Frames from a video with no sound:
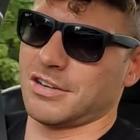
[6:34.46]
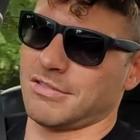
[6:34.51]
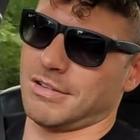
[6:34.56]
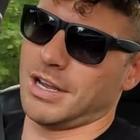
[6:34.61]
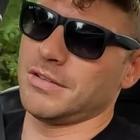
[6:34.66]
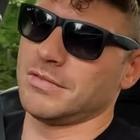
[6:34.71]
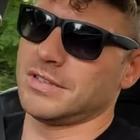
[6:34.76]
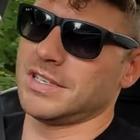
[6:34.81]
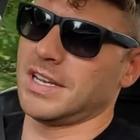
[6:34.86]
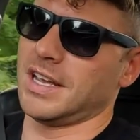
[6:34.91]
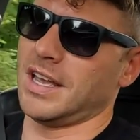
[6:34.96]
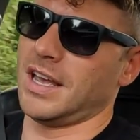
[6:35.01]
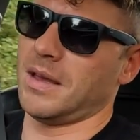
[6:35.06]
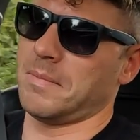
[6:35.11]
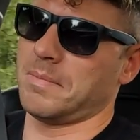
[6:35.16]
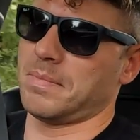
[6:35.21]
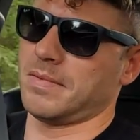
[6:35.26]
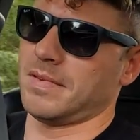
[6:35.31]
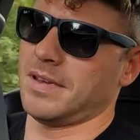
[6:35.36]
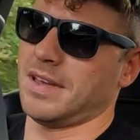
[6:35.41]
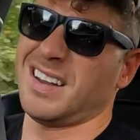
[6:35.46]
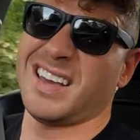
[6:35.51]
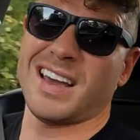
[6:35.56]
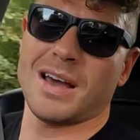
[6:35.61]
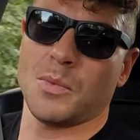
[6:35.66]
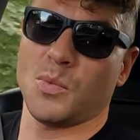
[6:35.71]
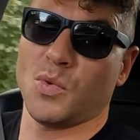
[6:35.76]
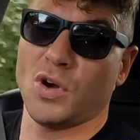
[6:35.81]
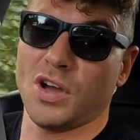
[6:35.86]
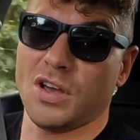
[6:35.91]
corrodes it up, and
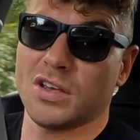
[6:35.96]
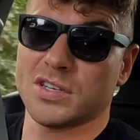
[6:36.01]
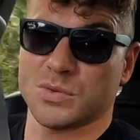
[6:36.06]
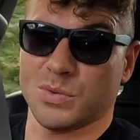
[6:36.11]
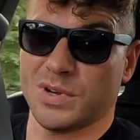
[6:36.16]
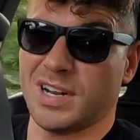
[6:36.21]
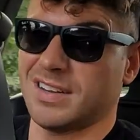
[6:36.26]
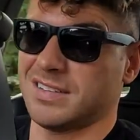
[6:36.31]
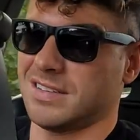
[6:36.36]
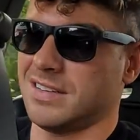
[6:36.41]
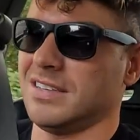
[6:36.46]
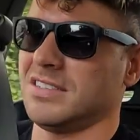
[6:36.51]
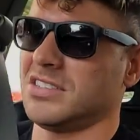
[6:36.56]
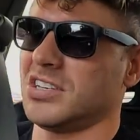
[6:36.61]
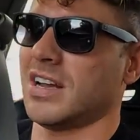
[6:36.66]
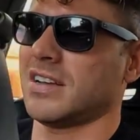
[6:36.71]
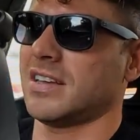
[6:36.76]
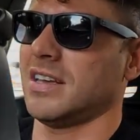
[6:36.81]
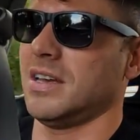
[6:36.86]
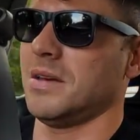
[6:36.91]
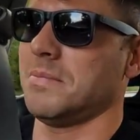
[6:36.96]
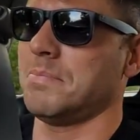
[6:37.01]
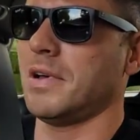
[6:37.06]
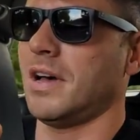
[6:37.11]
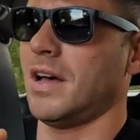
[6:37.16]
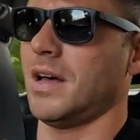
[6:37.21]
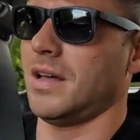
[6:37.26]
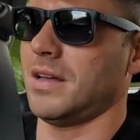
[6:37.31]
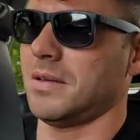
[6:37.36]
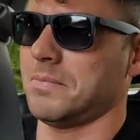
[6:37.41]
at worst will actually jack it
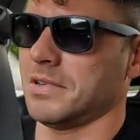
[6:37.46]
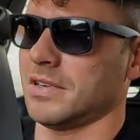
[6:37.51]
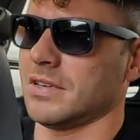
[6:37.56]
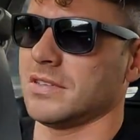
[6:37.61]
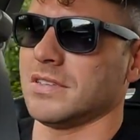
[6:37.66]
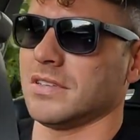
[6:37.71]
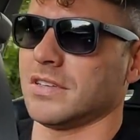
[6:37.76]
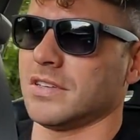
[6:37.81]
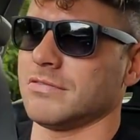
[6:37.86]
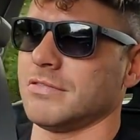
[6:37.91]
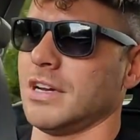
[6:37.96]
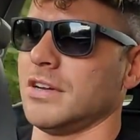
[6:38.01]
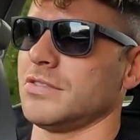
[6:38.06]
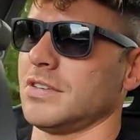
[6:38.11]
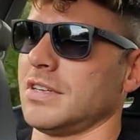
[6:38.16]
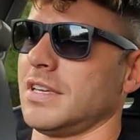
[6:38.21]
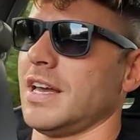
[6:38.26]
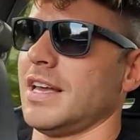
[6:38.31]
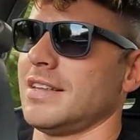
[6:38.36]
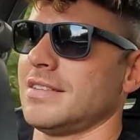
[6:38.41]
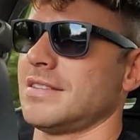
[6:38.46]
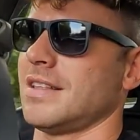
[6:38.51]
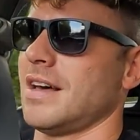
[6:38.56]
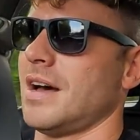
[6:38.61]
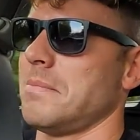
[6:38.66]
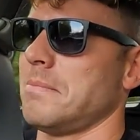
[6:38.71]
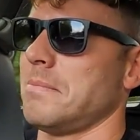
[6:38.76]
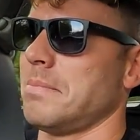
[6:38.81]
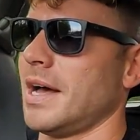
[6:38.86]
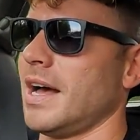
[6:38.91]
apart because the corrosion gets
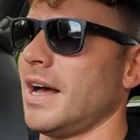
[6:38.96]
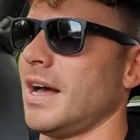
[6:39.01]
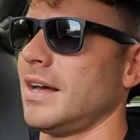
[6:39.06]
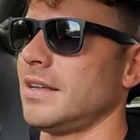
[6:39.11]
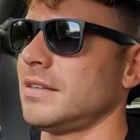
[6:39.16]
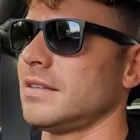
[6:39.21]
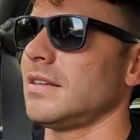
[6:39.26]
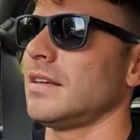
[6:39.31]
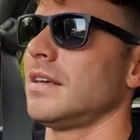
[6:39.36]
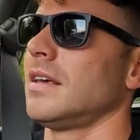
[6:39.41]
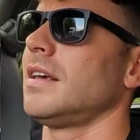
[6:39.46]
that bad,